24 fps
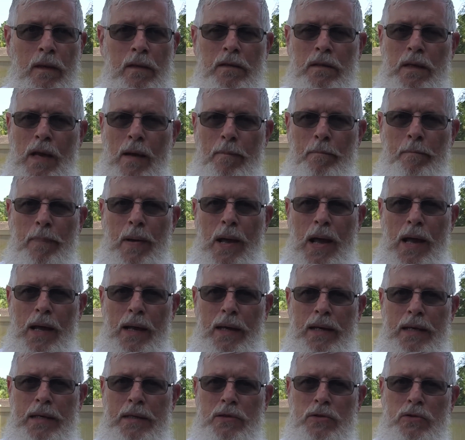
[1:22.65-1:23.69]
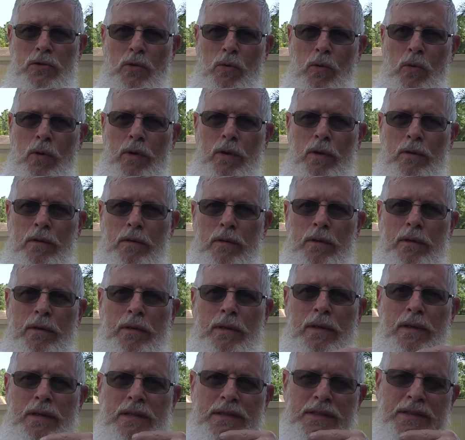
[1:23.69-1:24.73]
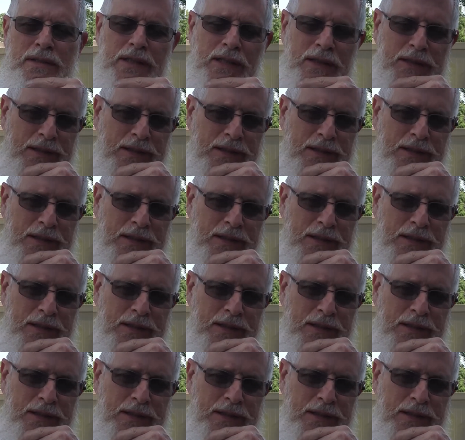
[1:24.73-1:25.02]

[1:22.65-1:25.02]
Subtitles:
not potting soil, it's